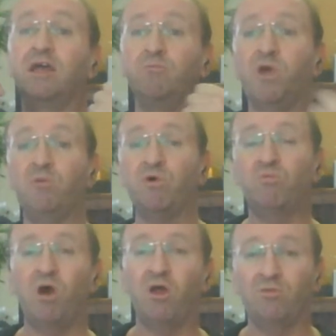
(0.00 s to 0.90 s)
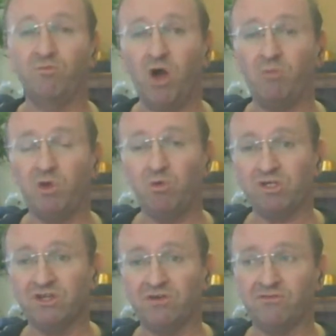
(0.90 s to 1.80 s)
people might be
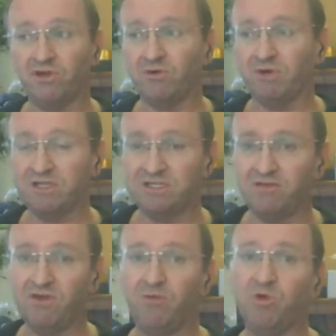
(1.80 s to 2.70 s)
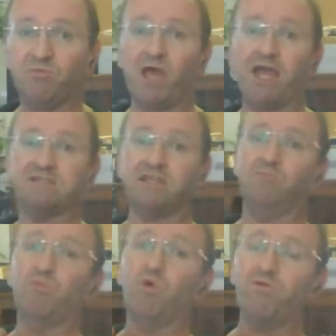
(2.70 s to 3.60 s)
watching free-to-air TV, but
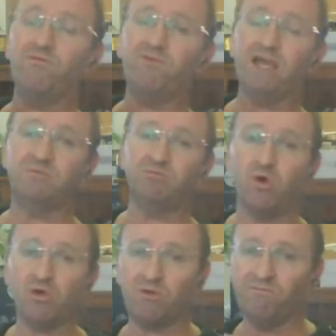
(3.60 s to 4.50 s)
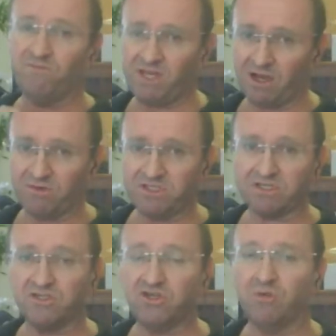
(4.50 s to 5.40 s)
actually more video is
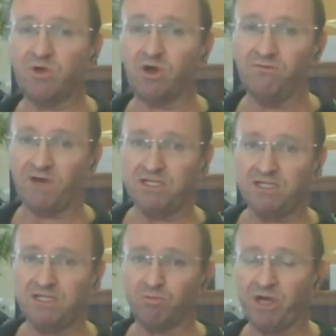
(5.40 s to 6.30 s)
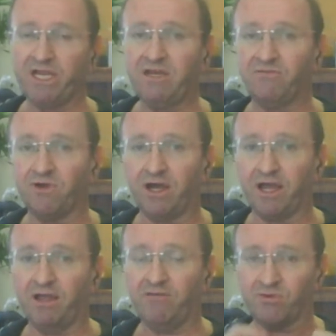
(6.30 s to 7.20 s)
consumed on Facebook Monday to
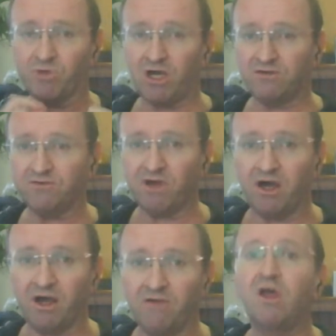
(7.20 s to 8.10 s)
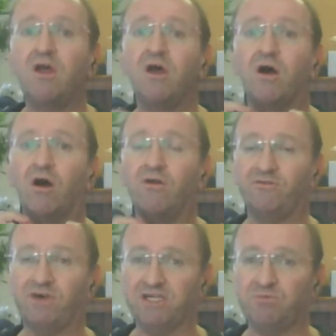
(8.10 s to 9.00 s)
Friday from 9 to 5 on
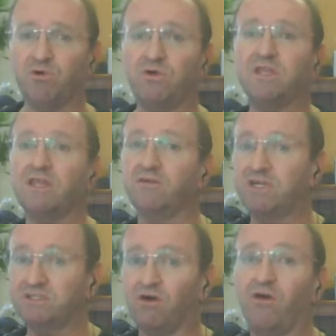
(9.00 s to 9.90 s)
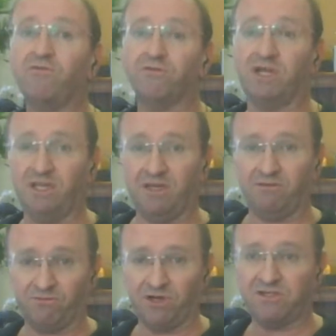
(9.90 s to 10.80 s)
Facebook than there is on
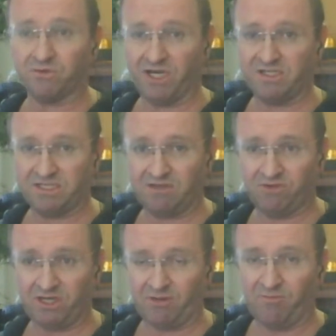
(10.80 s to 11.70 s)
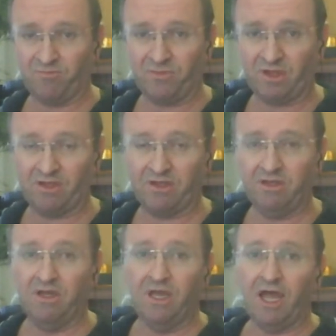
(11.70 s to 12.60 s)
free-to-air TV. Okay,
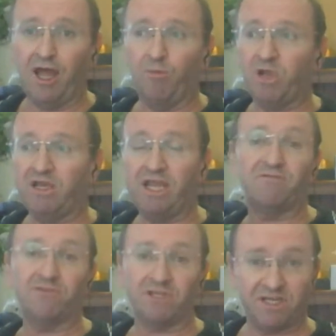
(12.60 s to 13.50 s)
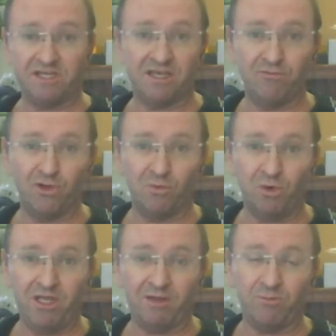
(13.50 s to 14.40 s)
Netflix takes over on
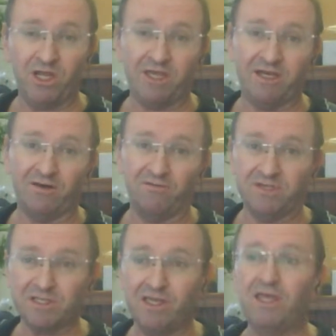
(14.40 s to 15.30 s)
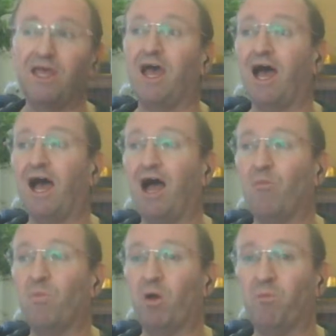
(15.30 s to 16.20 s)
the weekend, obviously,
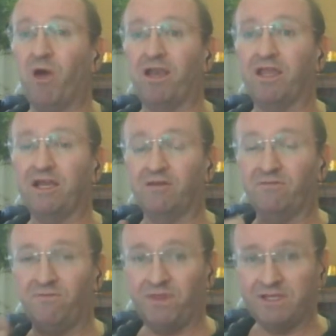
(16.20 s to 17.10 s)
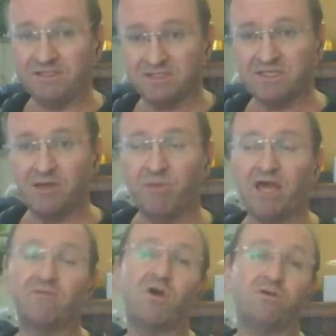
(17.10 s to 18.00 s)
but this is the amount
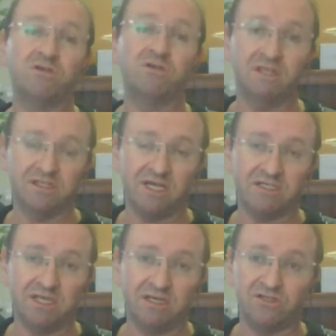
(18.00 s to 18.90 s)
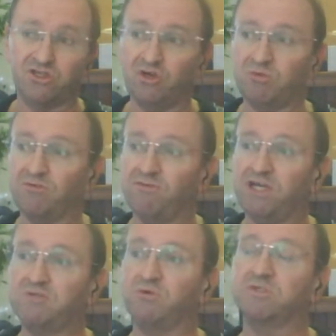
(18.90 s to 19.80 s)
of content that's actually consumed on
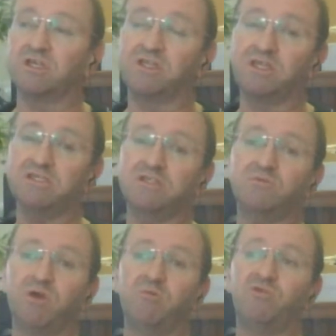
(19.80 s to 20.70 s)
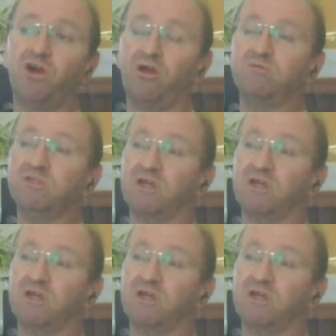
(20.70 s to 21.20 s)
Facebook. So this is where programs like